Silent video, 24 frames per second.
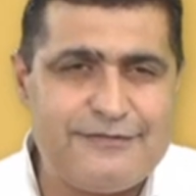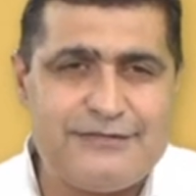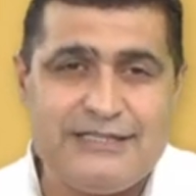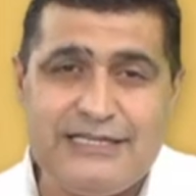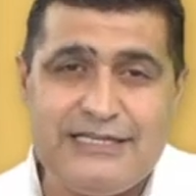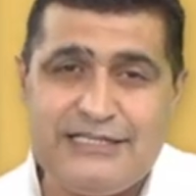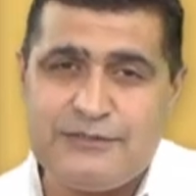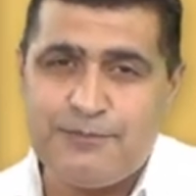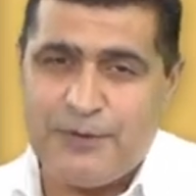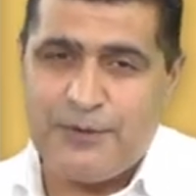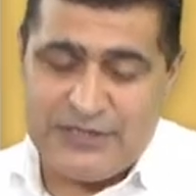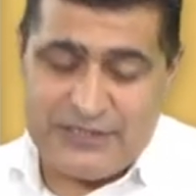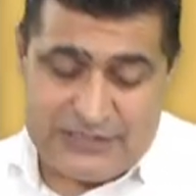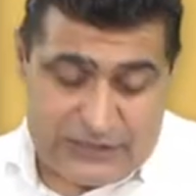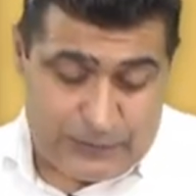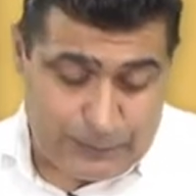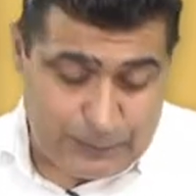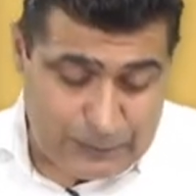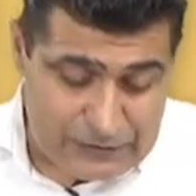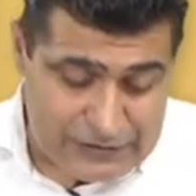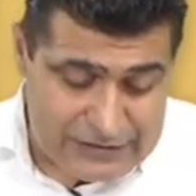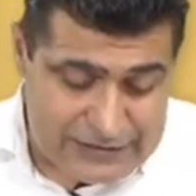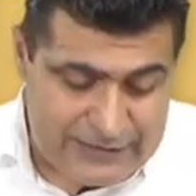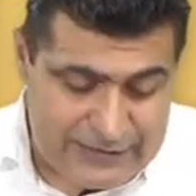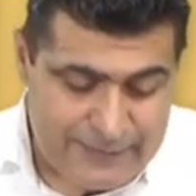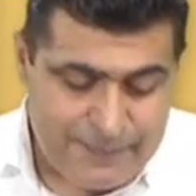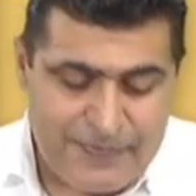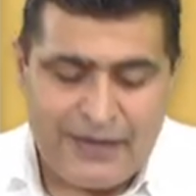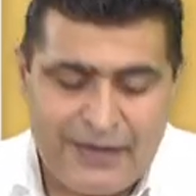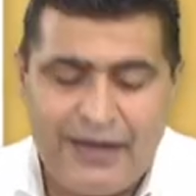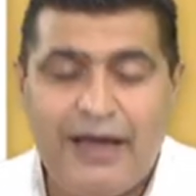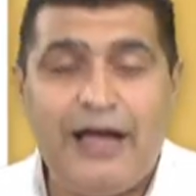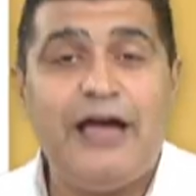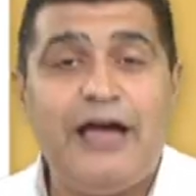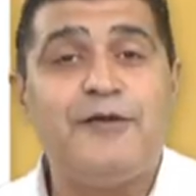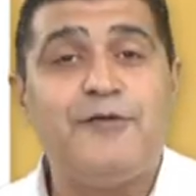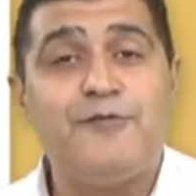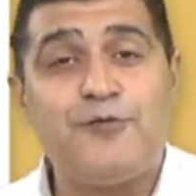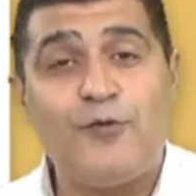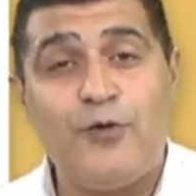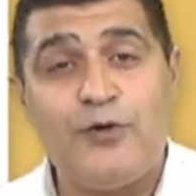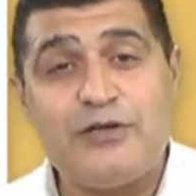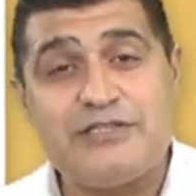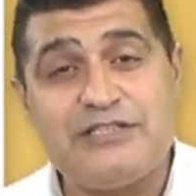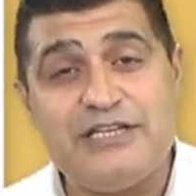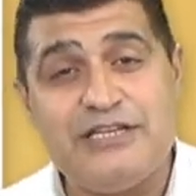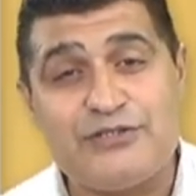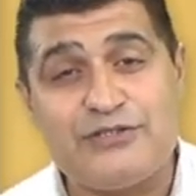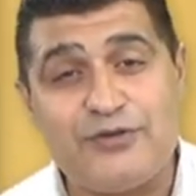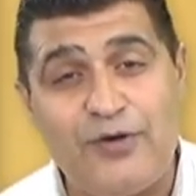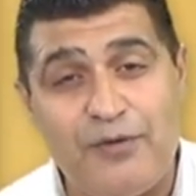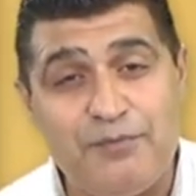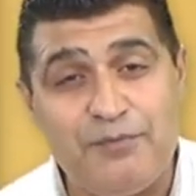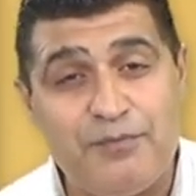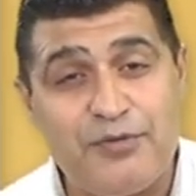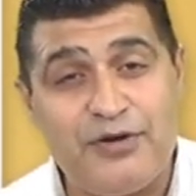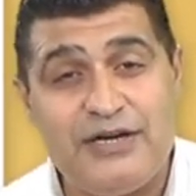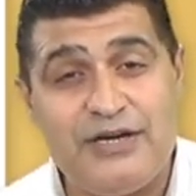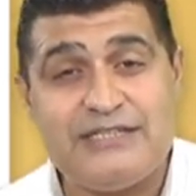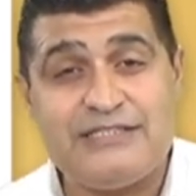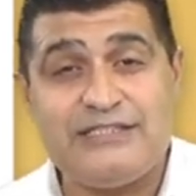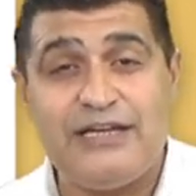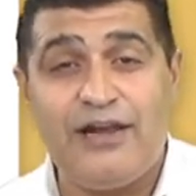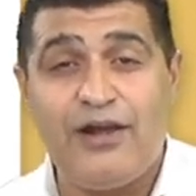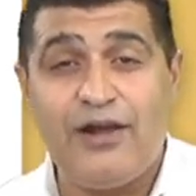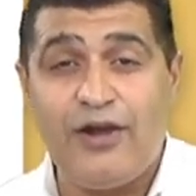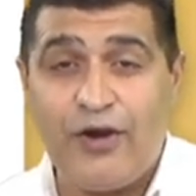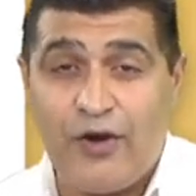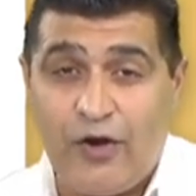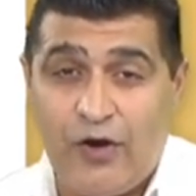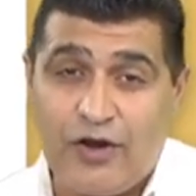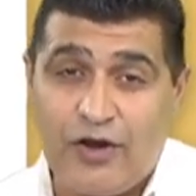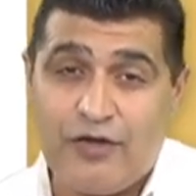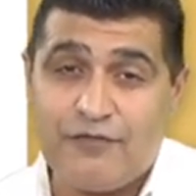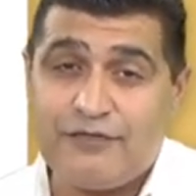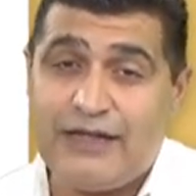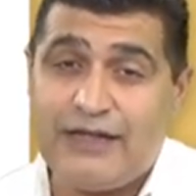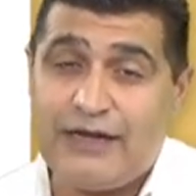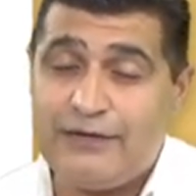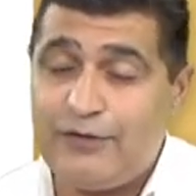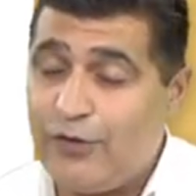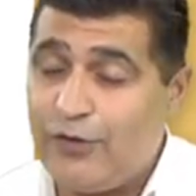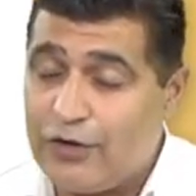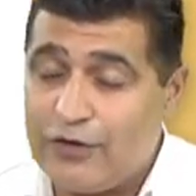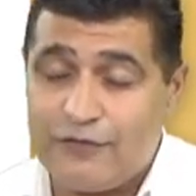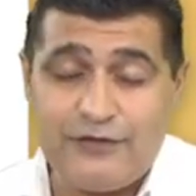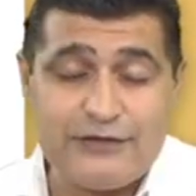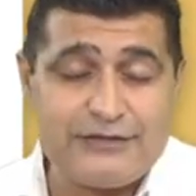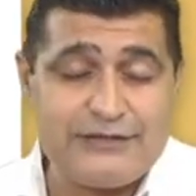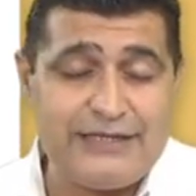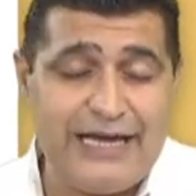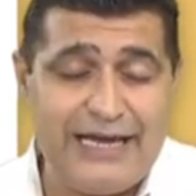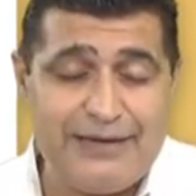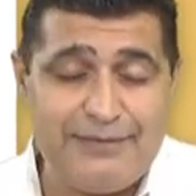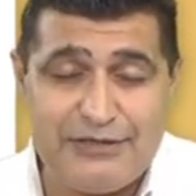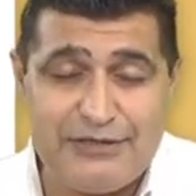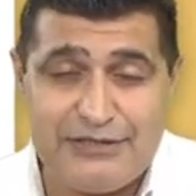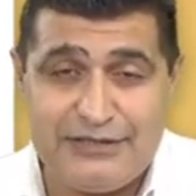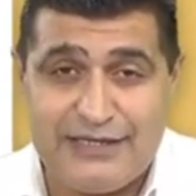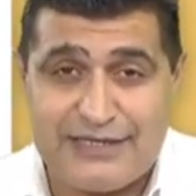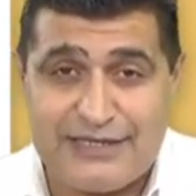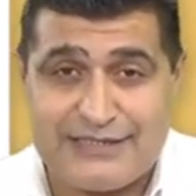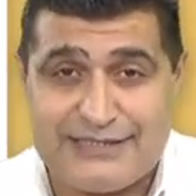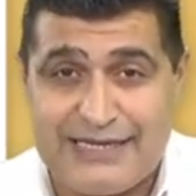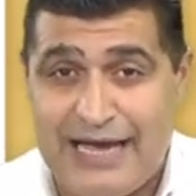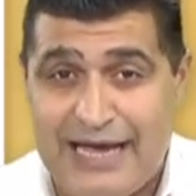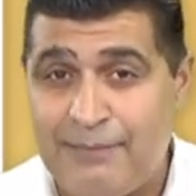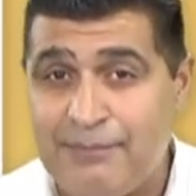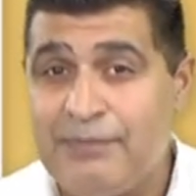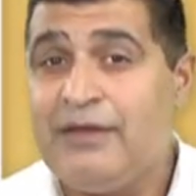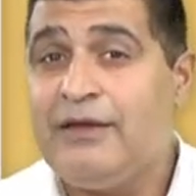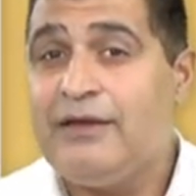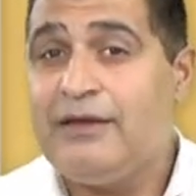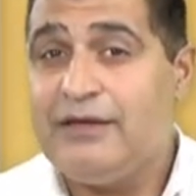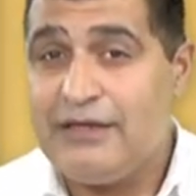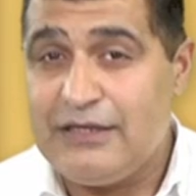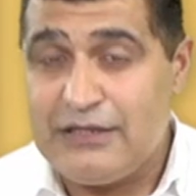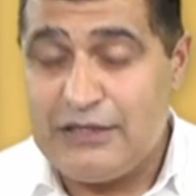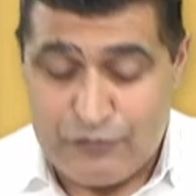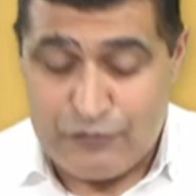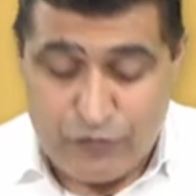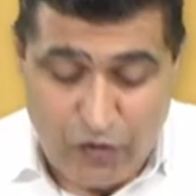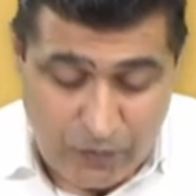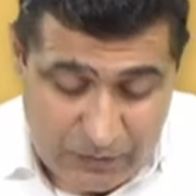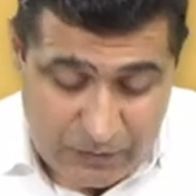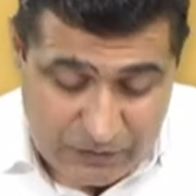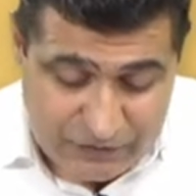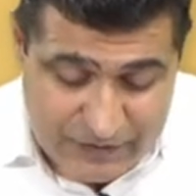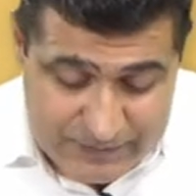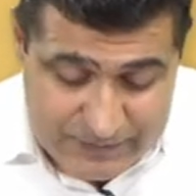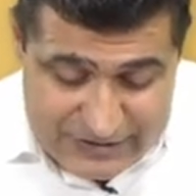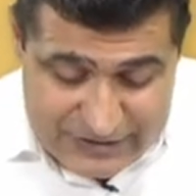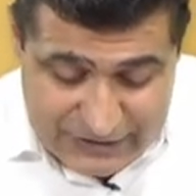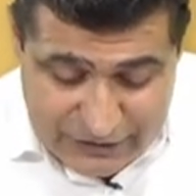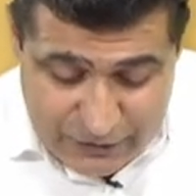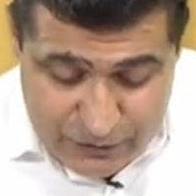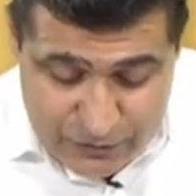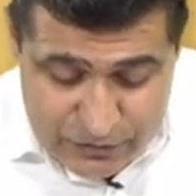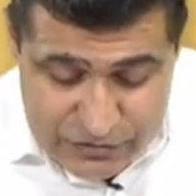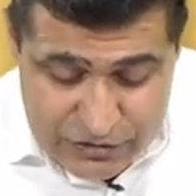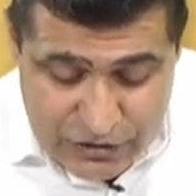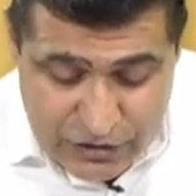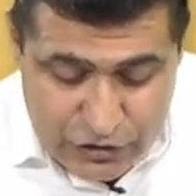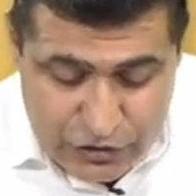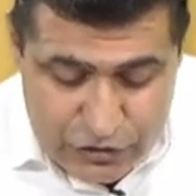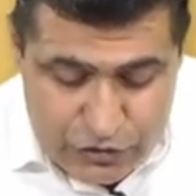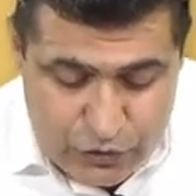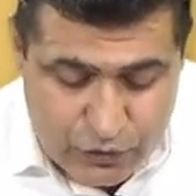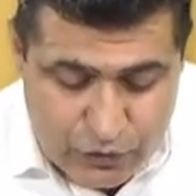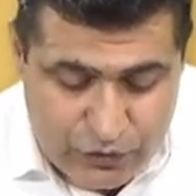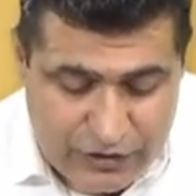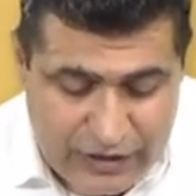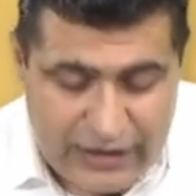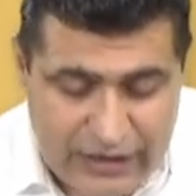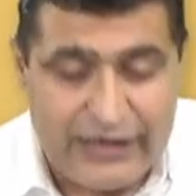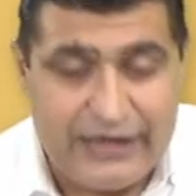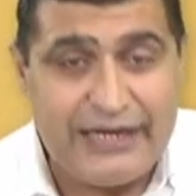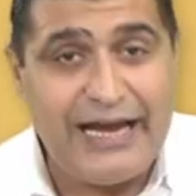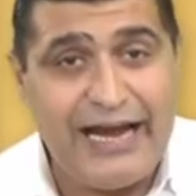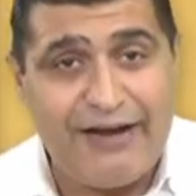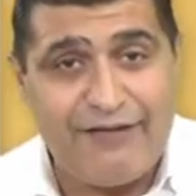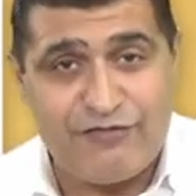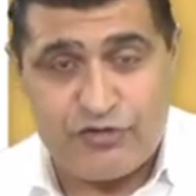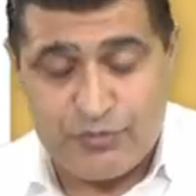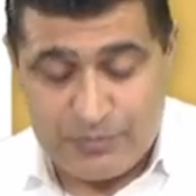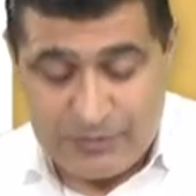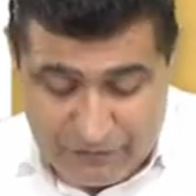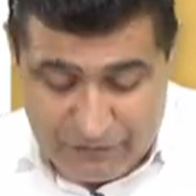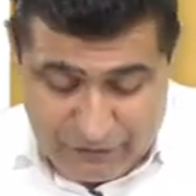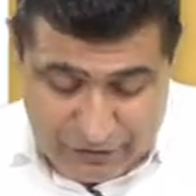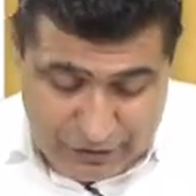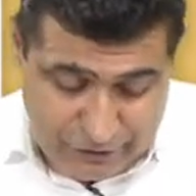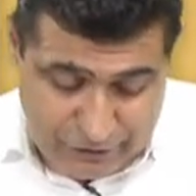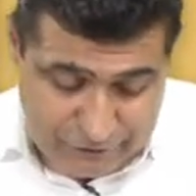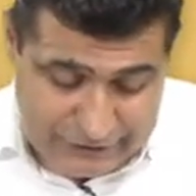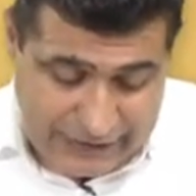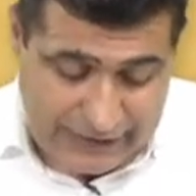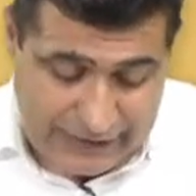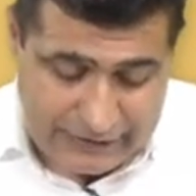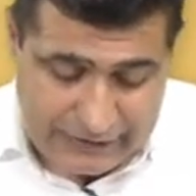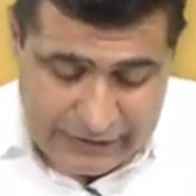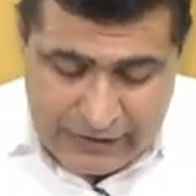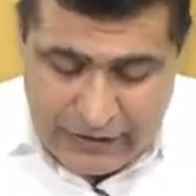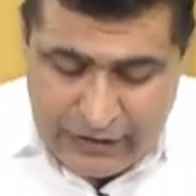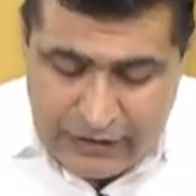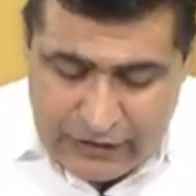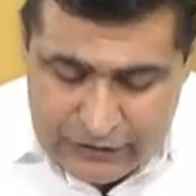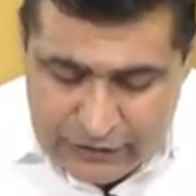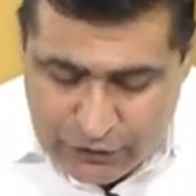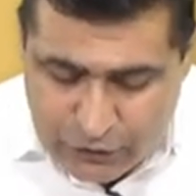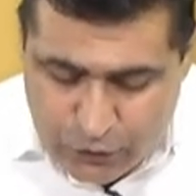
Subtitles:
these principles, and of course these components a lot of the time in the exam in the form of MCQs. You really have to be aware of that. The